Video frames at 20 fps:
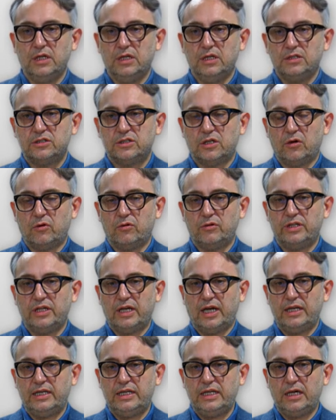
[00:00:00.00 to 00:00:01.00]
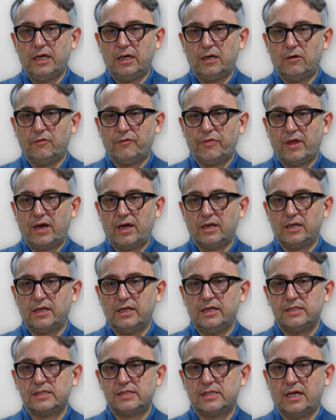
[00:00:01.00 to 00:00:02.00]
So the idea of that
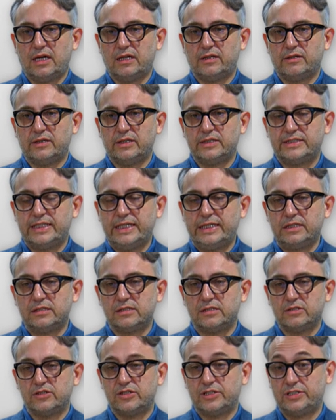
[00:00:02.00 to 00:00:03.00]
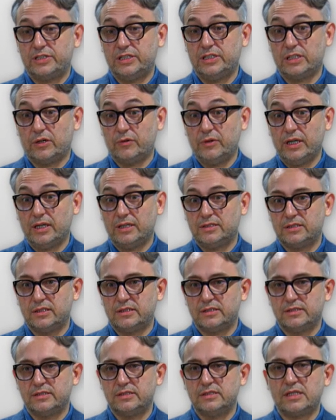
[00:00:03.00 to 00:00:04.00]
is that citizens, Caesarean
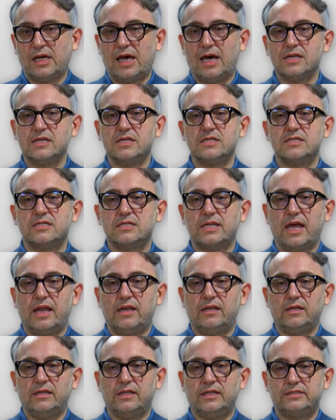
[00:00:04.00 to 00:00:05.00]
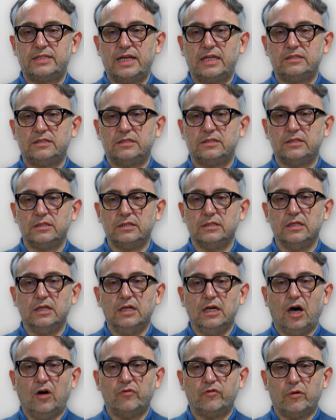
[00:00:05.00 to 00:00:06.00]
citizens, understand the necessity
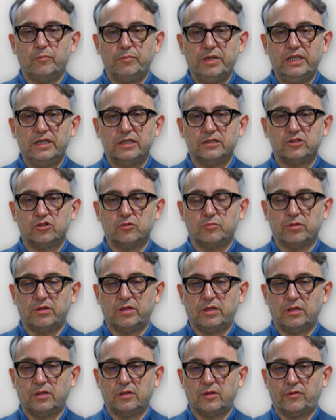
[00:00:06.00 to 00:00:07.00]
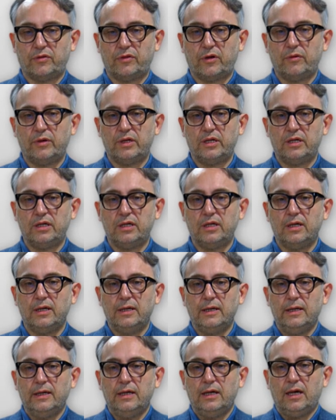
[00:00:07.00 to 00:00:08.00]
of obedience to political authority,
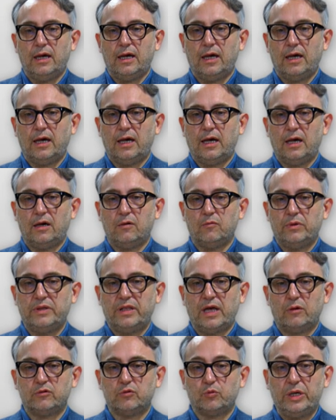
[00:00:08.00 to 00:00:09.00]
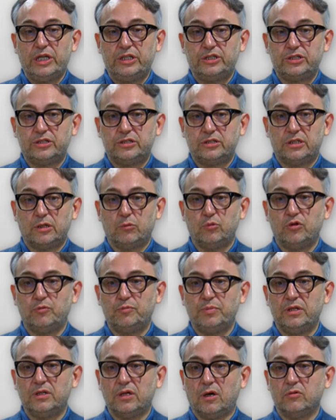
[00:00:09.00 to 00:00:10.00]
uh, without which there would
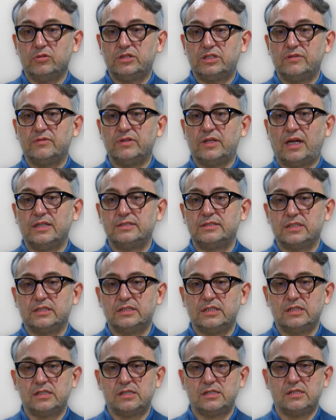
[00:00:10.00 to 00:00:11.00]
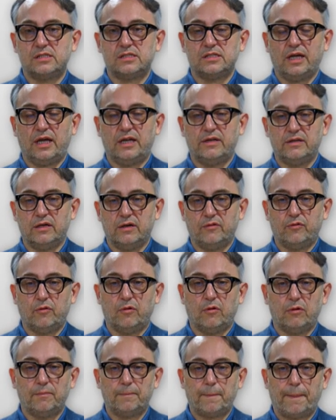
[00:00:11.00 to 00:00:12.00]
be no civilized existence and
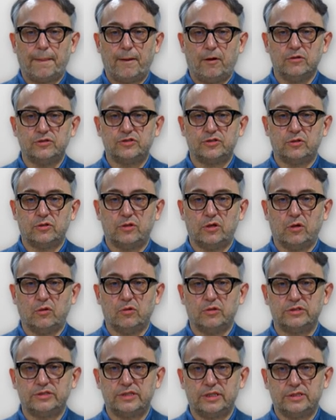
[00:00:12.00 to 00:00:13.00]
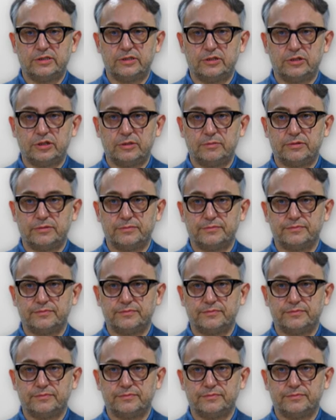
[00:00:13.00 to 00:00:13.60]
therefore also no citizenship.